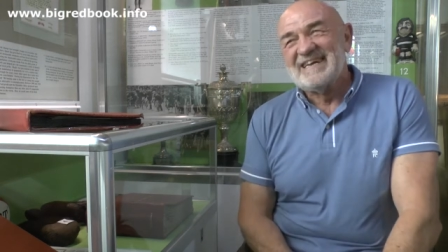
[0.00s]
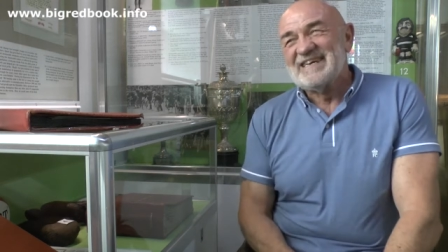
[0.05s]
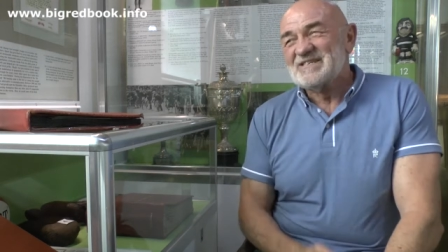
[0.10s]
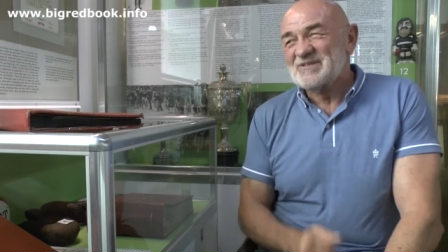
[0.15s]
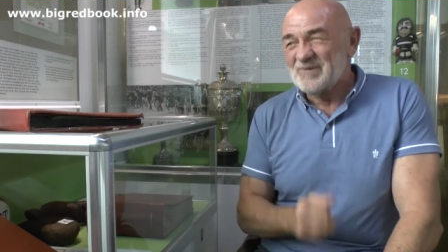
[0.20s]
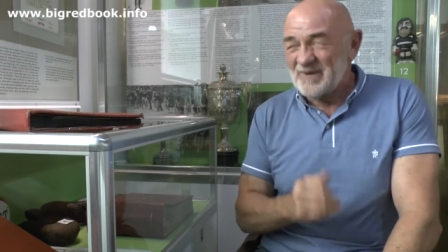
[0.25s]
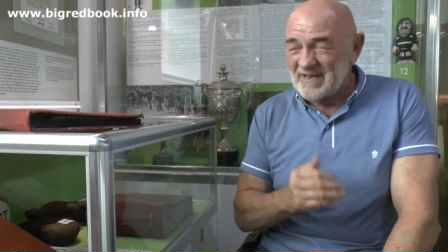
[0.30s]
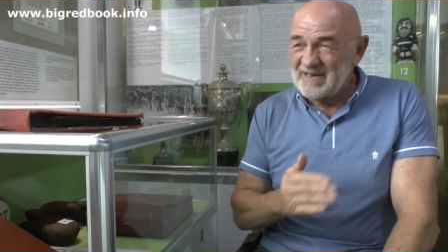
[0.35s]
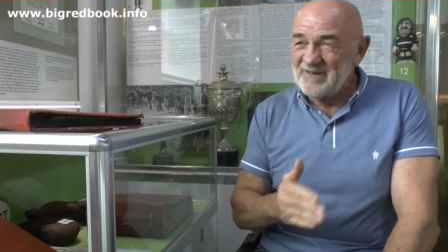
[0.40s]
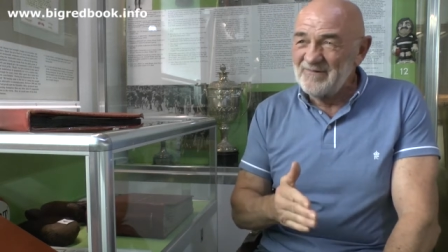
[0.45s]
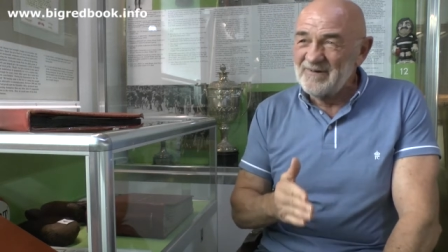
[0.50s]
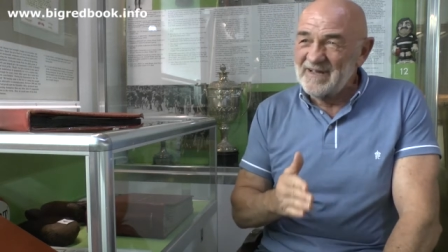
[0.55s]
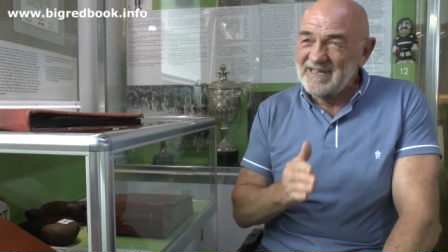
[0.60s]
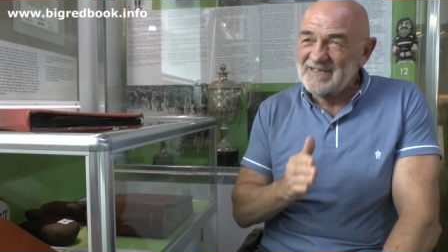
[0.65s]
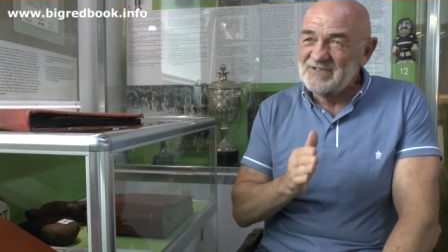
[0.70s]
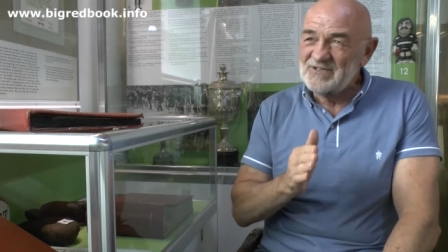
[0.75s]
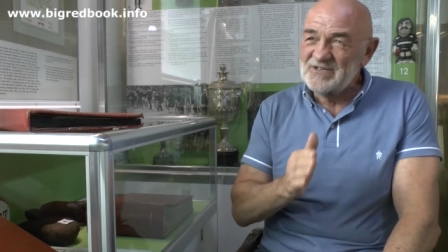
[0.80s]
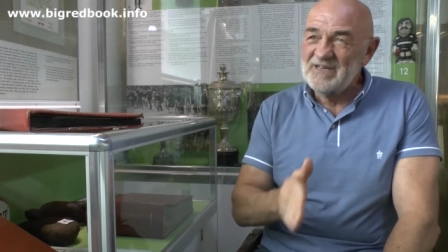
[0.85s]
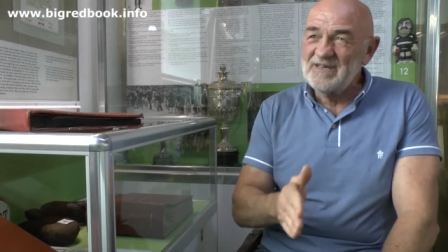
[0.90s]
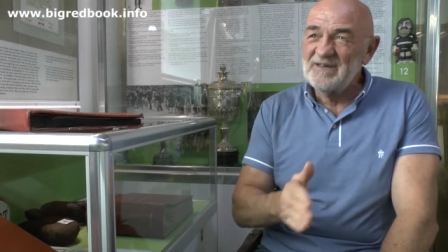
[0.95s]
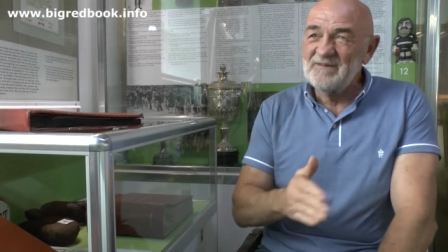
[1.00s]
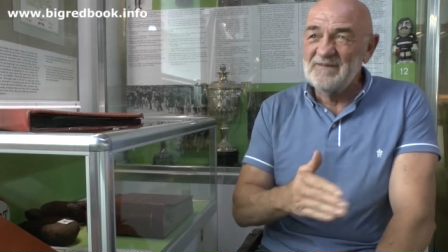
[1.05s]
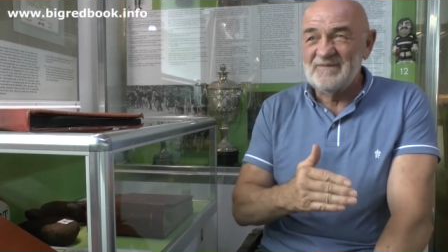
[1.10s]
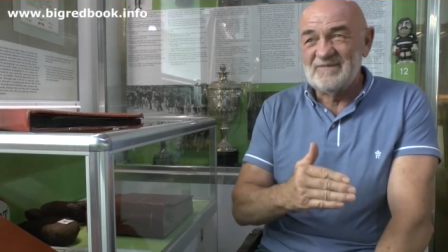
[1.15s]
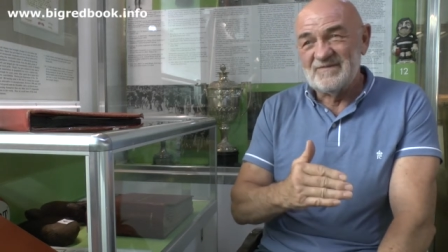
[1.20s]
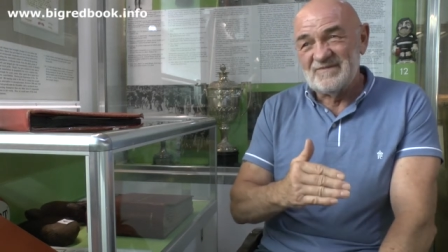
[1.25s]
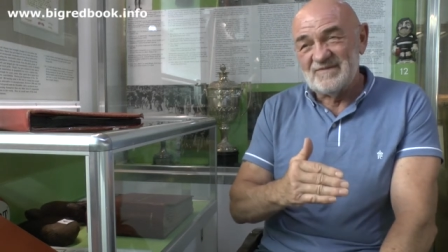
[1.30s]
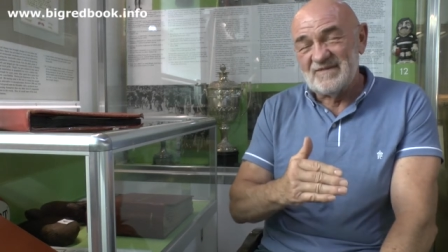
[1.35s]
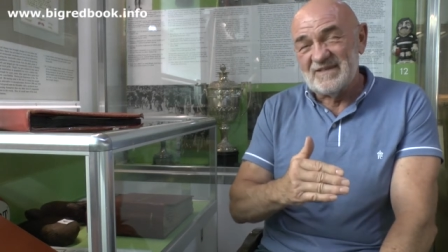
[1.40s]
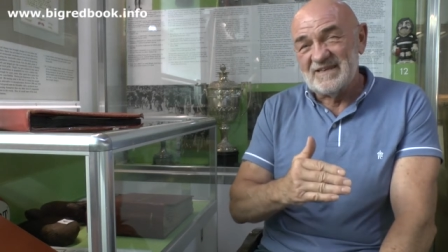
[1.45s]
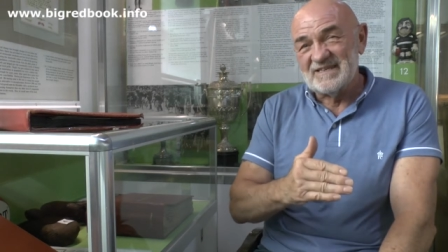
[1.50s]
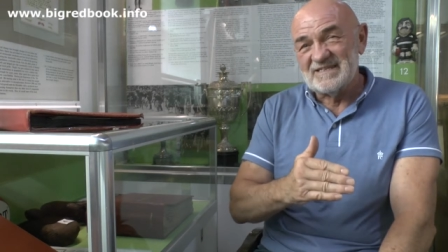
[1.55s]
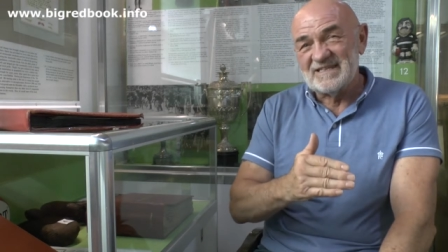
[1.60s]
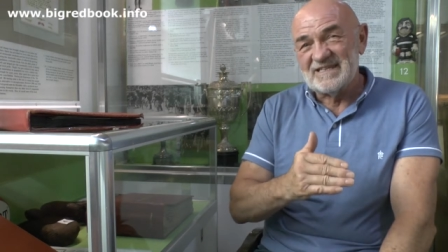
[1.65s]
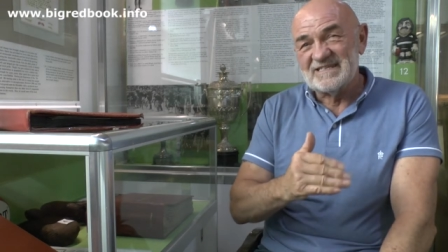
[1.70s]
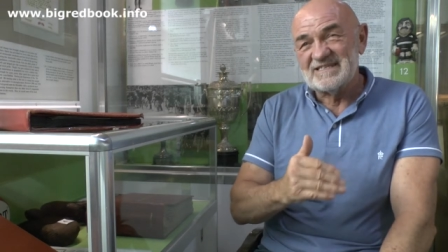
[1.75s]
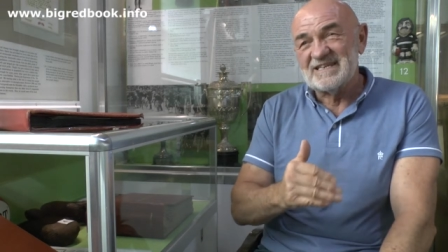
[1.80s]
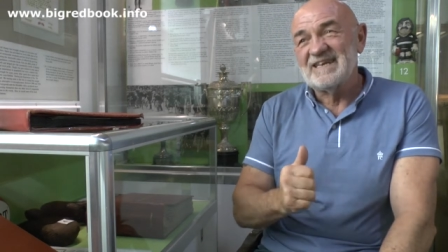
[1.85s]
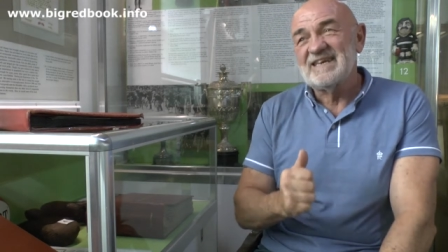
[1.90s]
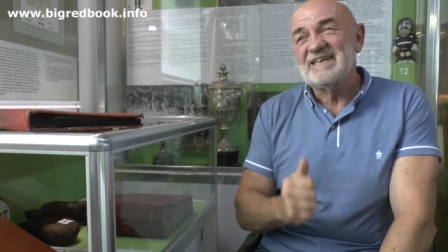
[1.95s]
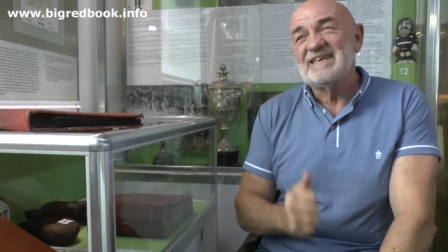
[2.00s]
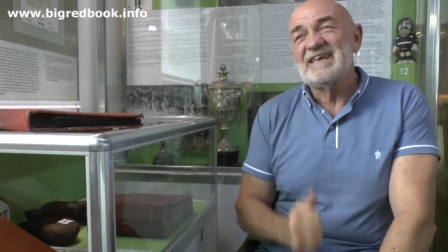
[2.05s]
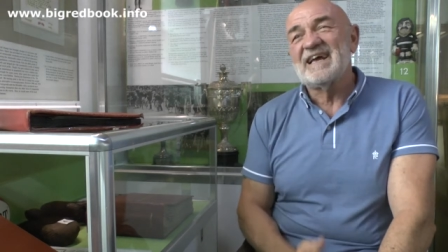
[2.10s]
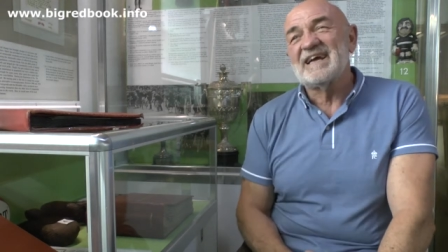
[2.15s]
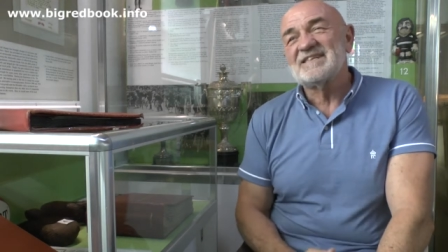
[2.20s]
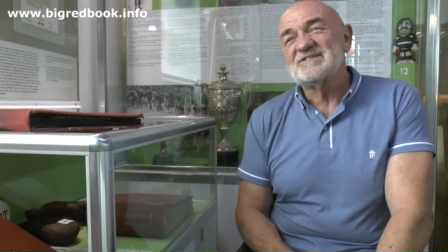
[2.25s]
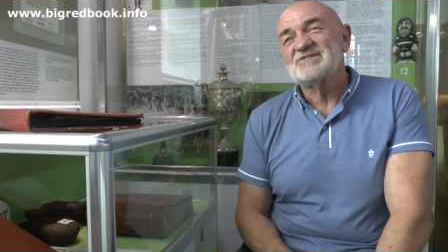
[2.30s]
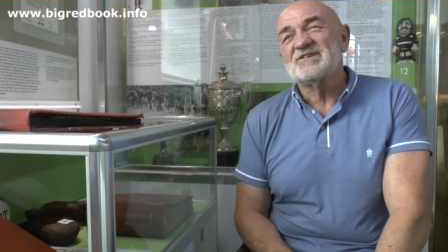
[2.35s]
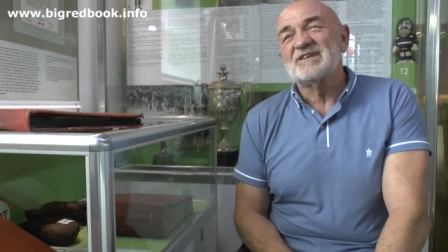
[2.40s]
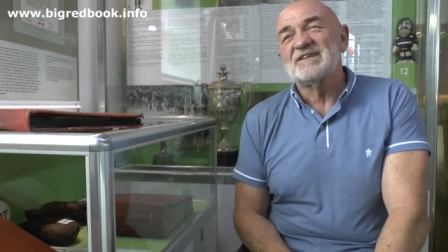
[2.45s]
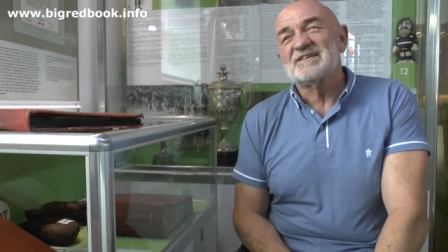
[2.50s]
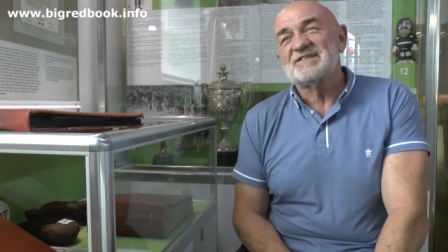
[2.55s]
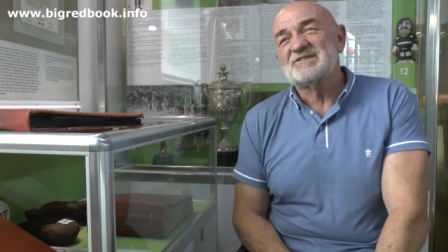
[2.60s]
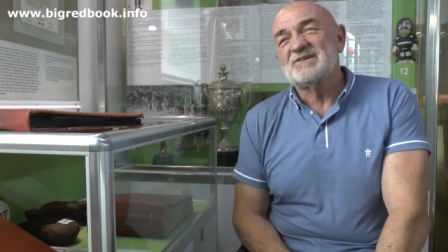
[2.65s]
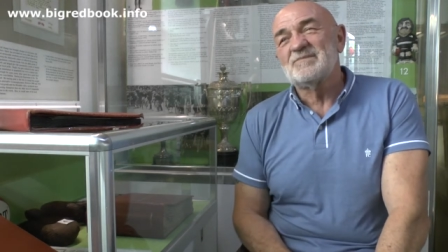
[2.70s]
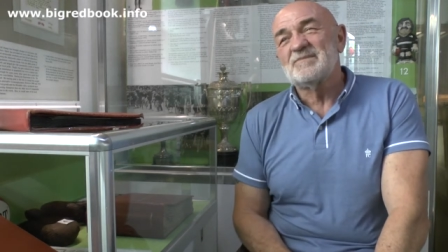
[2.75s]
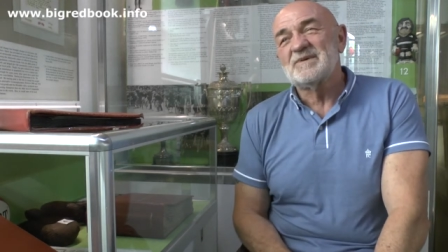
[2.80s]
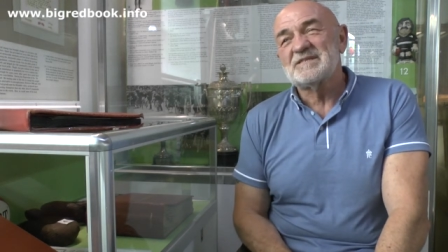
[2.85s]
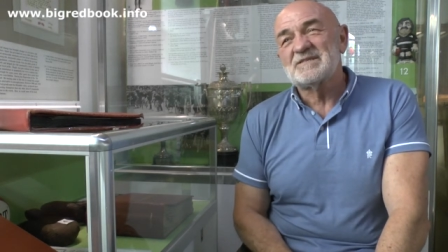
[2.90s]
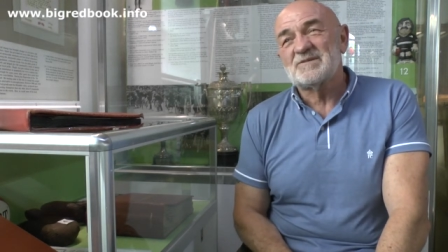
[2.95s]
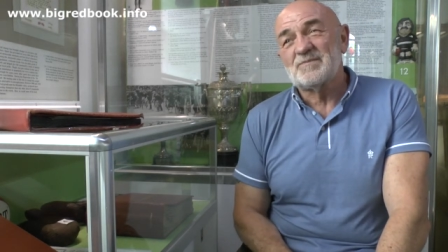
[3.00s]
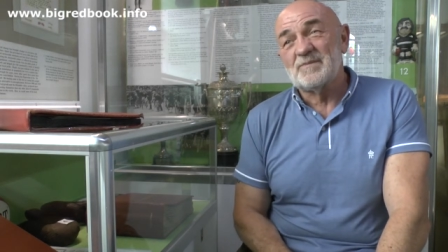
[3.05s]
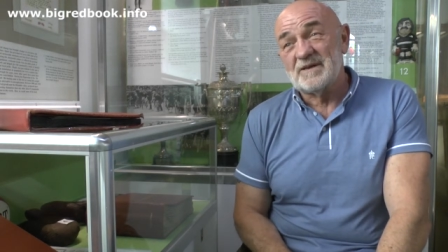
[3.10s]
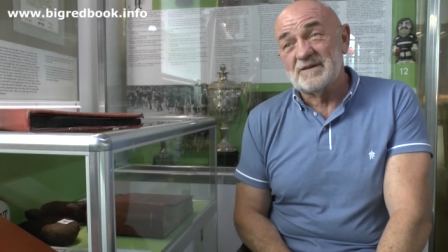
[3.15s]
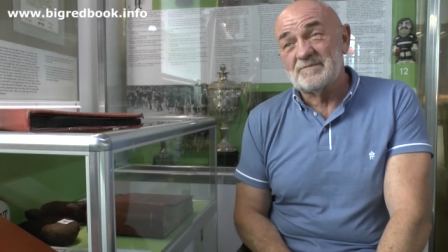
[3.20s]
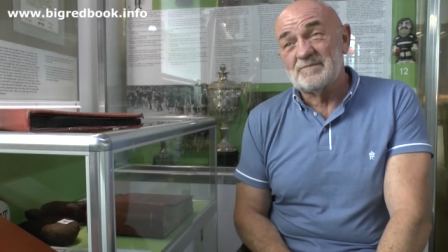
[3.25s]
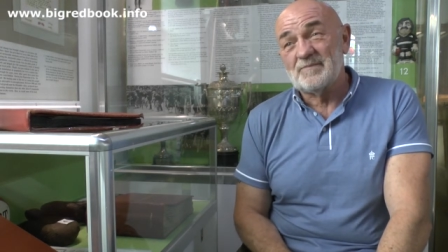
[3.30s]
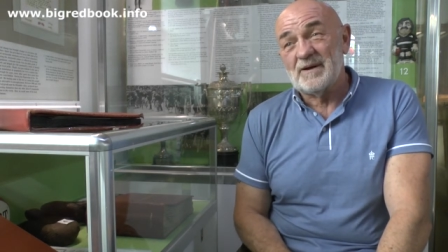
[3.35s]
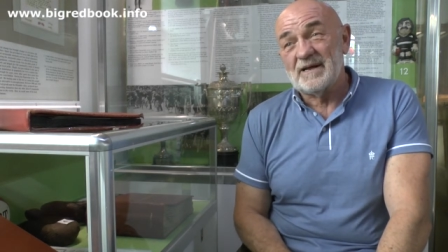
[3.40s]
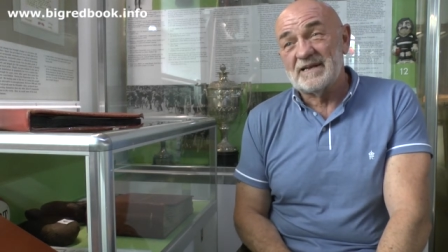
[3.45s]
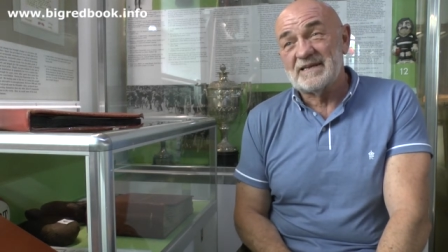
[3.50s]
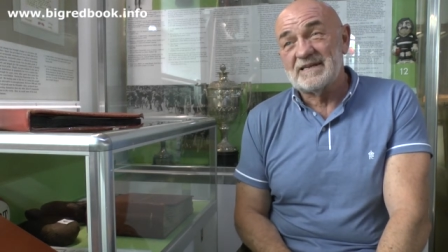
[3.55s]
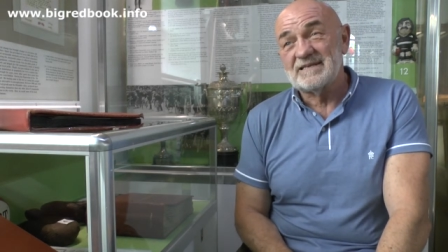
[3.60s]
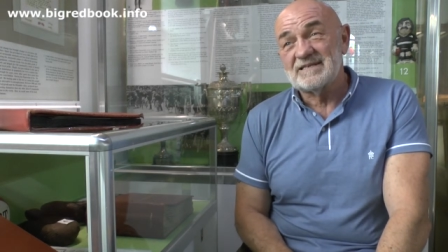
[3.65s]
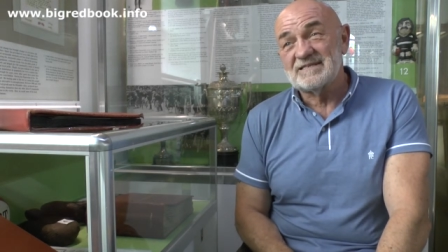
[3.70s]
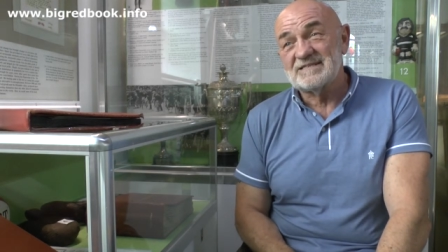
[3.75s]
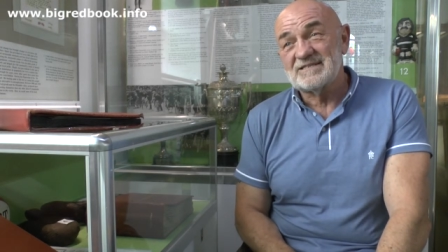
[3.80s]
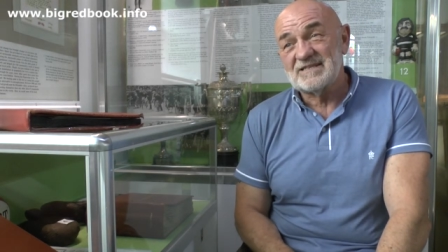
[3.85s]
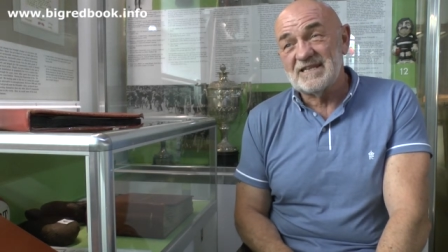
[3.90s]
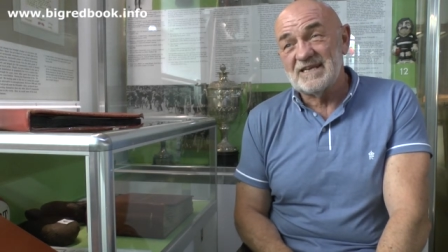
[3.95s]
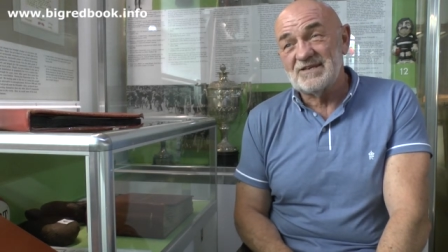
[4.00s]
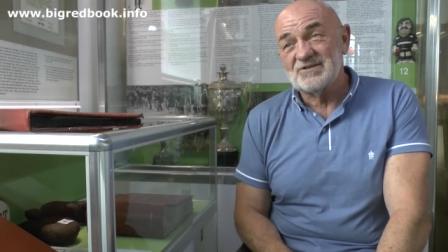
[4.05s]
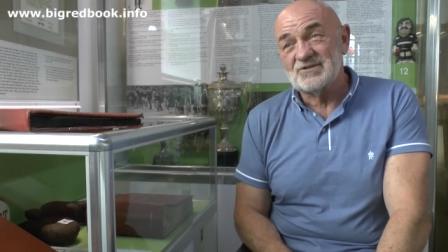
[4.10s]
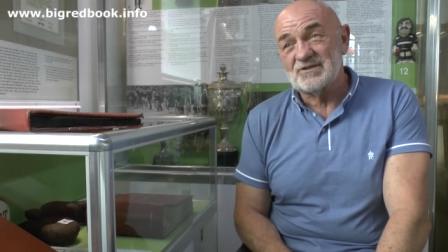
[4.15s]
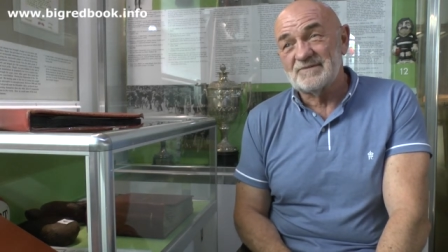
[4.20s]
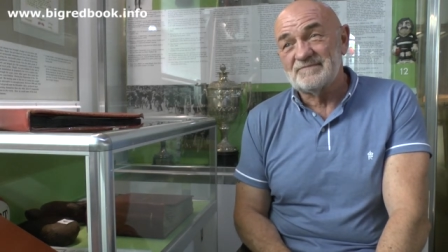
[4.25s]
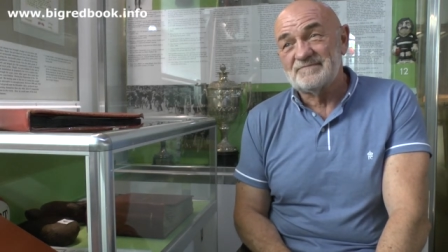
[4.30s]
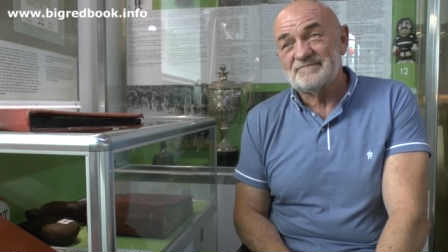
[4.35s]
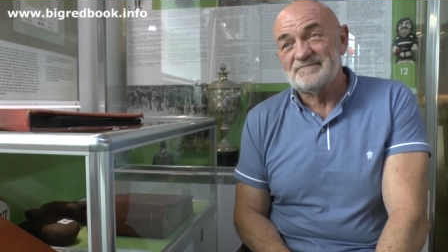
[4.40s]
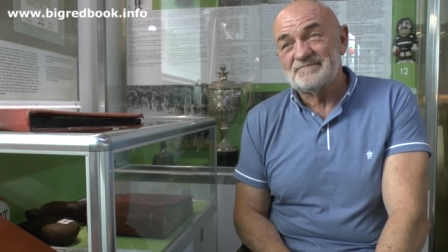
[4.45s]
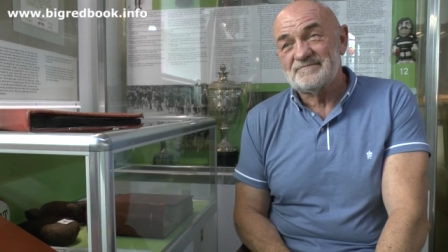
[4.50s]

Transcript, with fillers: So anyway, she, this, this lady Angela, she meets me at Paddington Station.